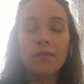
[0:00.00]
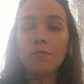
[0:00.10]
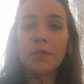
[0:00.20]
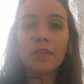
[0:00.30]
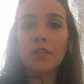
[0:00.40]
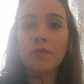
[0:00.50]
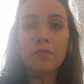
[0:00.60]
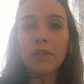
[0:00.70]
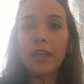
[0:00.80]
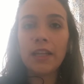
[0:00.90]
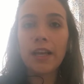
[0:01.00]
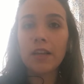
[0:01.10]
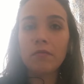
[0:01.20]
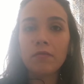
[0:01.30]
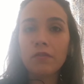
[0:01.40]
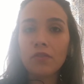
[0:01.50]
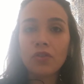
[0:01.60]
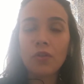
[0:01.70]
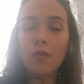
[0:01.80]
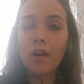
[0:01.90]
it can
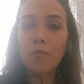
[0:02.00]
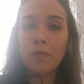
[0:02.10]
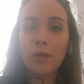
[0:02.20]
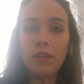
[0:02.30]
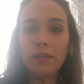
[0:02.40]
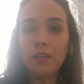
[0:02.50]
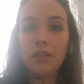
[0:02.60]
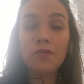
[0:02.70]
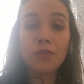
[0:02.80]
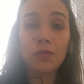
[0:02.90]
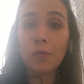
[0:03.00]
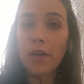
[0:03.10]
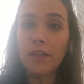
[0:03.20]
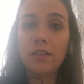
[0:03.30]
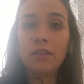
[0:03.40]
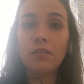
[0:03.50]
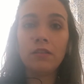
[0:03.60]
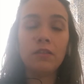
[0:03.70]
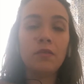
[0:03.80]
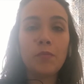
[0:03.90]
show up in the different ways. It
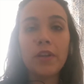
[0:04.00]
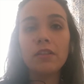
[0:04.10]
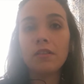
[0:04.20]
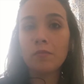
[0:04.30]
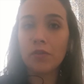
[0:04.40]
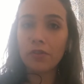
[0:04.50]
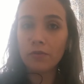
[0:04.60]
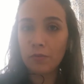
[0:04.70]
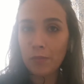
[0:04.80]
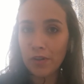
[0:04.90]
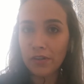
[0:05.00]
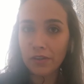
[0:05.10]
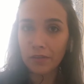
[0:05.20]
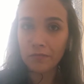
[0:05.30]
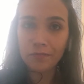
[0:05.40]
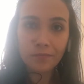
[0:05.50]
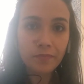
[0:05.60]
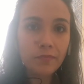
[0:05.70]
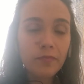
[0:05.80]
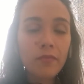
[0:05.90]
depends person to person.
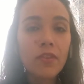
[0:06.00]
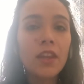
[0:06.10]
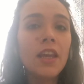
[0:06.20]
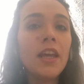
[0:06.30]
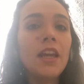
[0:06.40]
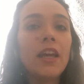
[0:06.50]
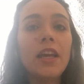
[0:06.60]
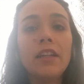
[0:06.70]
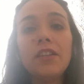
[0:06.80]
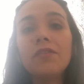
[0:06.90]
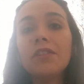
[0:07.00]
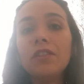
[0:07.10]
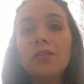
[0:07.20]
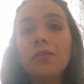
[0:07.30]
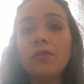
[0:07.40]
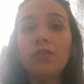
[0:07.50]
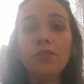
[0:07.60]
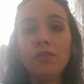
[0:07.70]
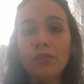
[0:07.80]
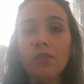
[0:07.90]
And even if you
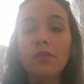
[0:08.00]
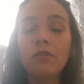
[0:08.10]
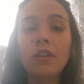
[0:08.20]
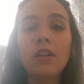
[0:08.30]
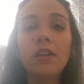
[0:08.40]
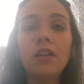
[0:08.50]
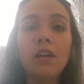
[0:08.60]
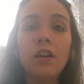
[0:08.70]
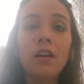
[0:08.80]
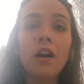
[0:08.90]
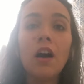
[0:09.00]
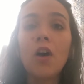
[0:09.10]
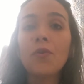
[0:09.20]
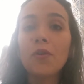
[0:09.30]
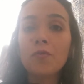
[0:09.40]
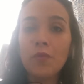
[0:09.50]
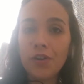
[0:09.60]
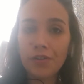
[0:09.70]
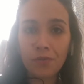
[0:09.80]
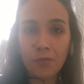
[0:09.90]
don't know how your
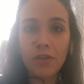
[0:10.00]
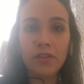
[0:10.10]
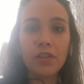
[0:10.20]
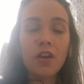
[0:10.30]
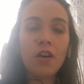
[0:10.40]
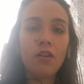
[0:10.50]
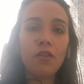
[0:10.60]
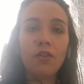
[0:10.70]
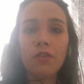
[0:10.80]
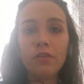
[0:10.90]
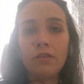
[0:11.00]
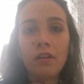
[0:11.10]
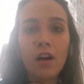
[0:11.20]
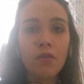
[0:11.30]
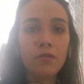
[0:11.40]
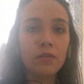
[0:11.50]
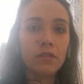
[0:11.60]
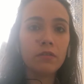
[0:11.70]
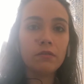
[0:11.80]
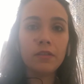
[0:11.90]
birth was, or
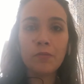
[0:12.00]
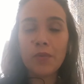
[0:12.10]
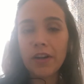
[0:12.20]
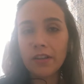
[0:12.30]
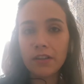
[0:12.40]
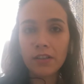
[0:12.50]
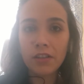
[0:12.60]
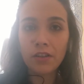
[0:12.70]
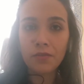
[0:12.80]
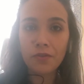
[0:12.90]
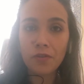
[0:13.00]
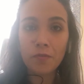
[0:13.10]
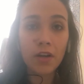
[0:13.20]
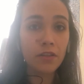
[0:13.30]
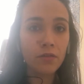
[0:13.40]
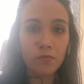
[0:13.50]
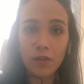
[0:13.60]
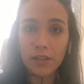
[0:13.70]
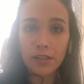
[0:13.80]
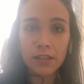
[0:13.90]
how the pregnancy of your mother
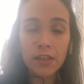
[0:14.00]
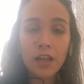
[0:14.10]
was,